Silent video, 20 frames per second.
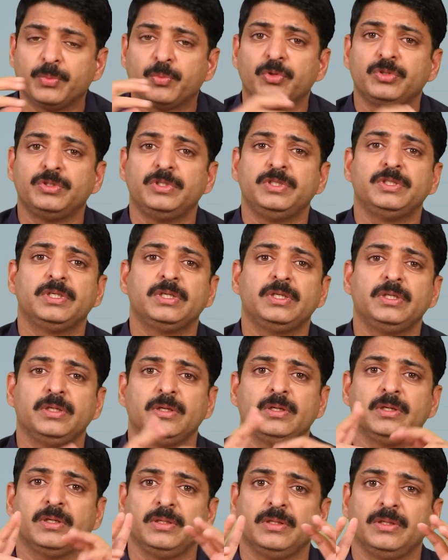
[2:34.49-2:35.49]
procedure
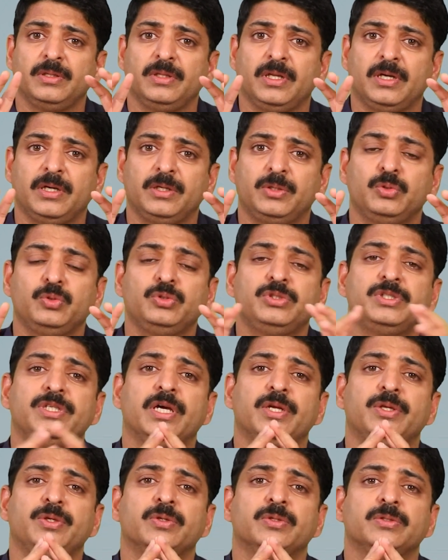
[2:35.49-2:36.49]
there are two
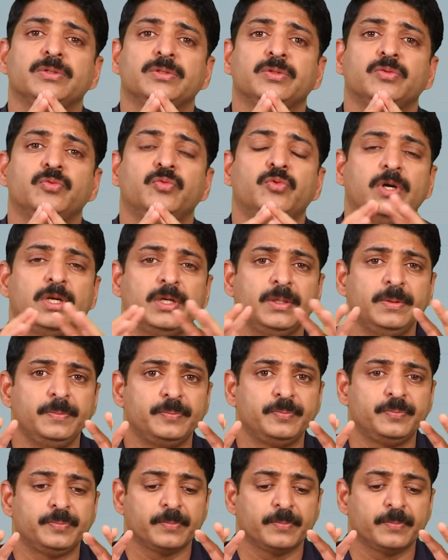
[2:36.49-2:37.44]
scenarios. One